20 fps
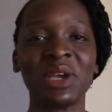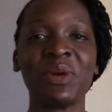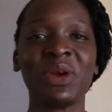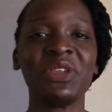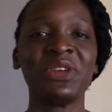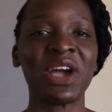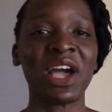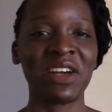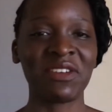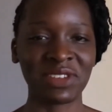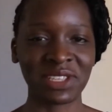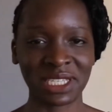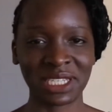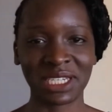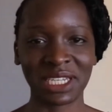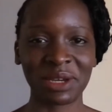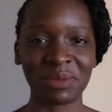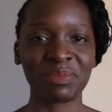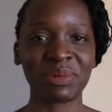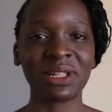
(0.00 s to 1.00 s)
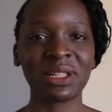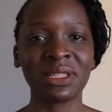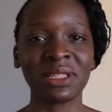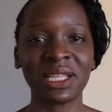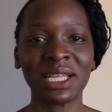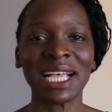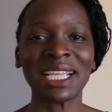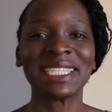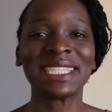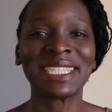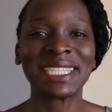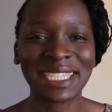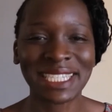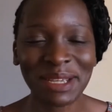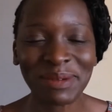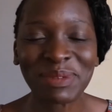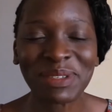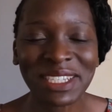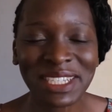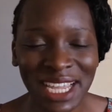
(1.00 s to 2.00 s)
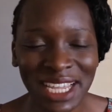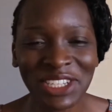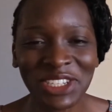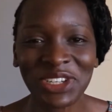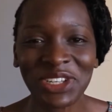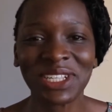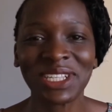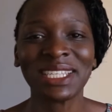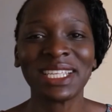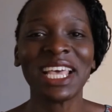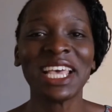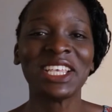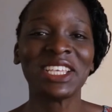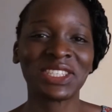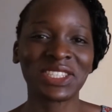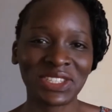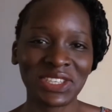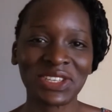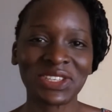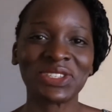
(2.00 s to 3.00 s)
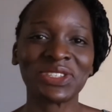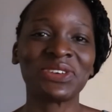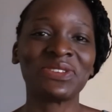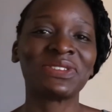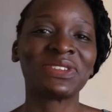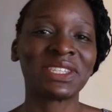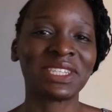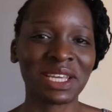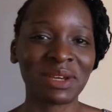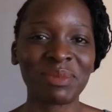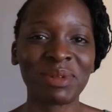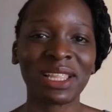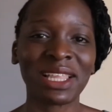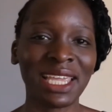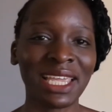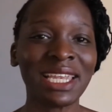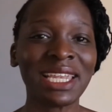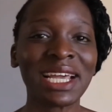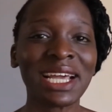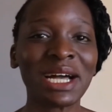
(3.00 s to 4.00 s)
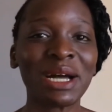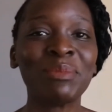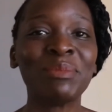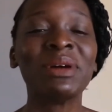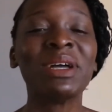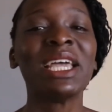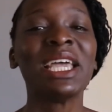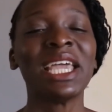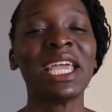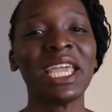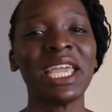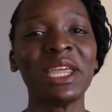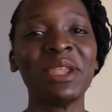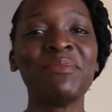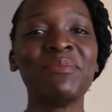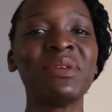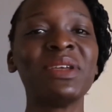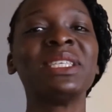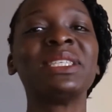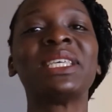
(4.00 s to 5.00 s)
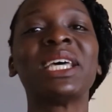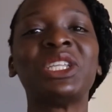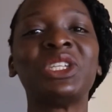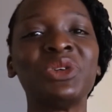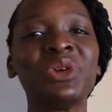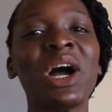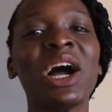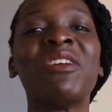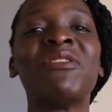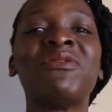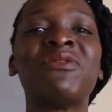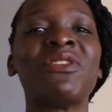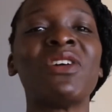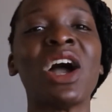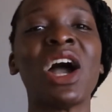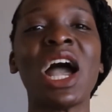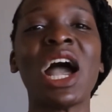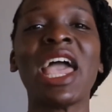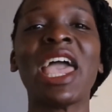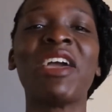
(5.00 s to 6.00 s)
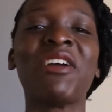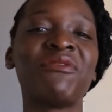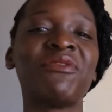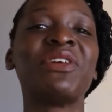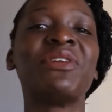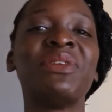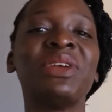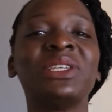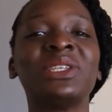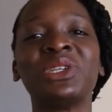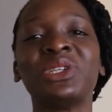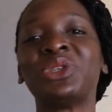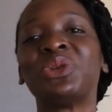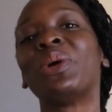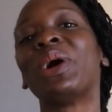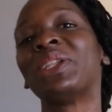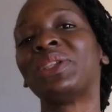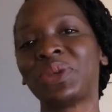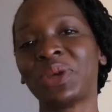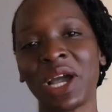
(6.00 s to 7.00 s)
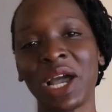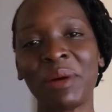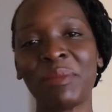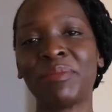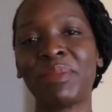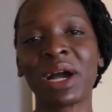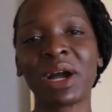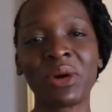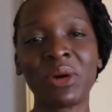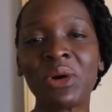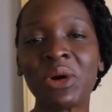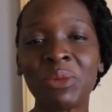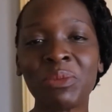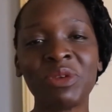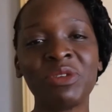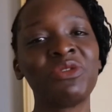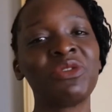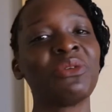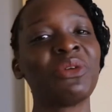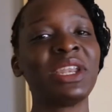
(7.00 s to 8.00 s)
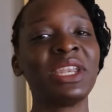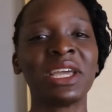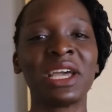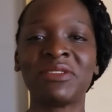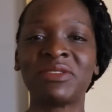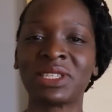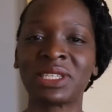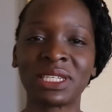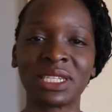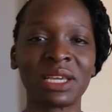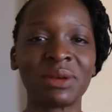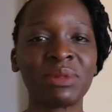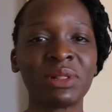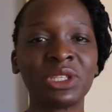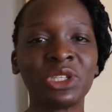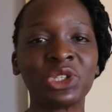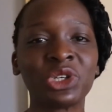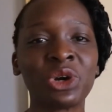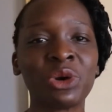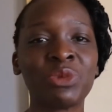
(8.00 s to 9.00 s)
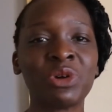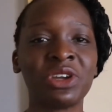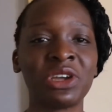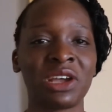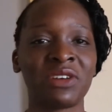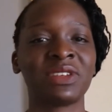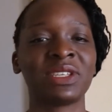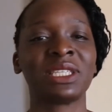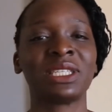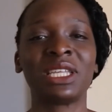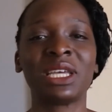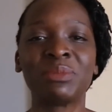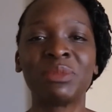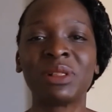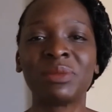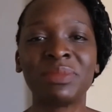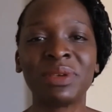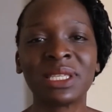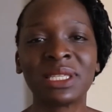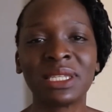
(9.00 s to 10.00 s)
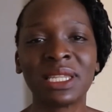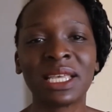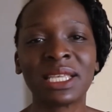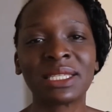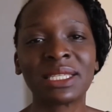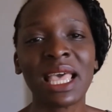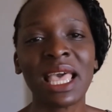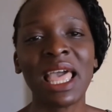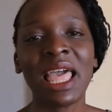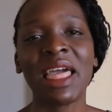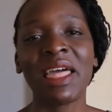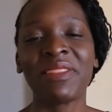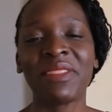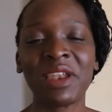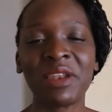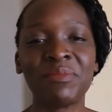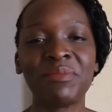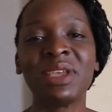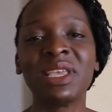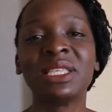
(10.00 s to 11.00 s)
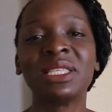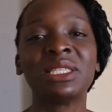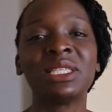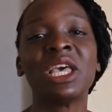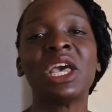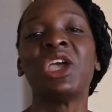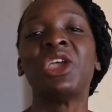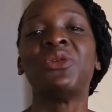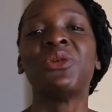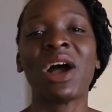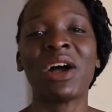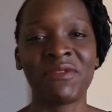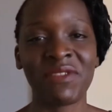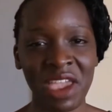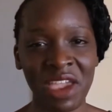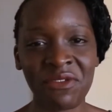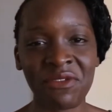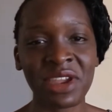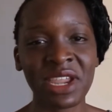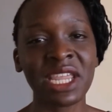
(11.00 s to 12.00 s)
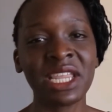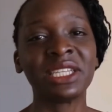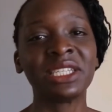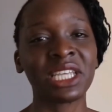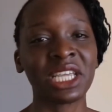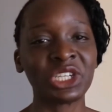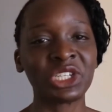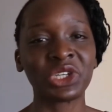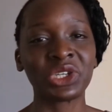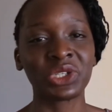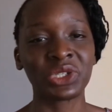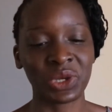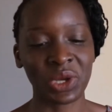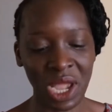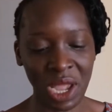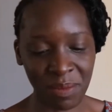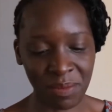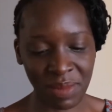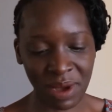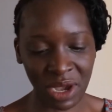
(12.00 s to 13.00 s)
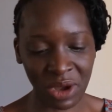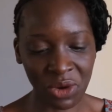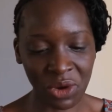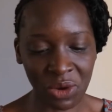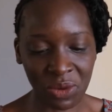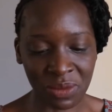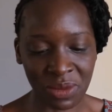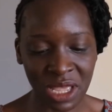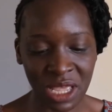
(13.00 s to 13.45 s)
when you have a substantial source of stable income, it means that you have every reason to want to come back home. If you already have a stable job or you have a stable business, that means you have every intention to come back home.